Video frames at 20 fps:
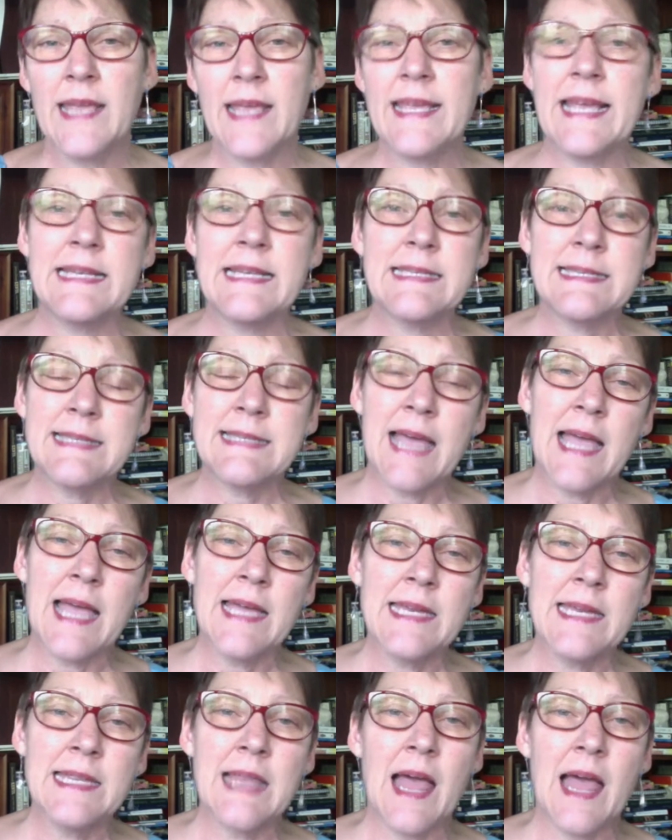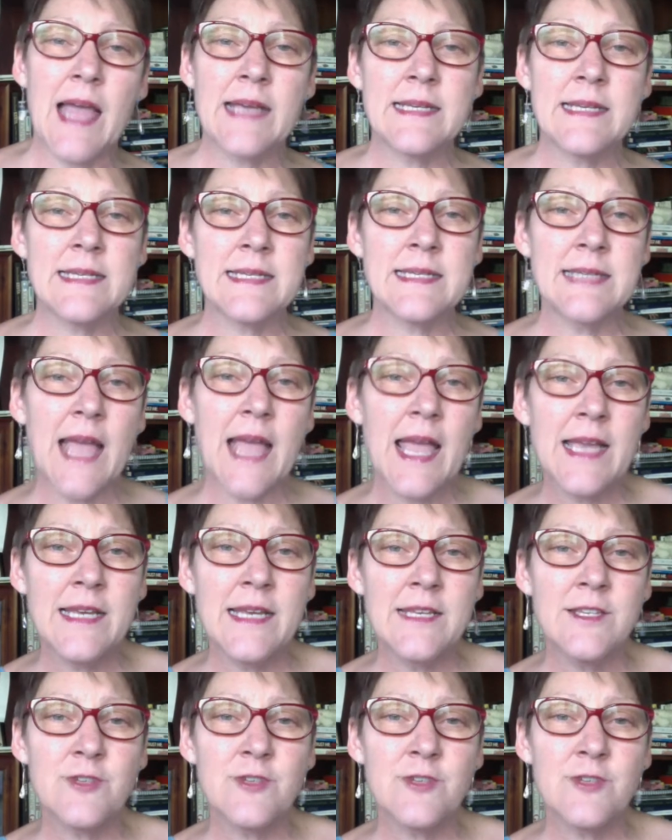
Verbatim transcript: get sidelined, side,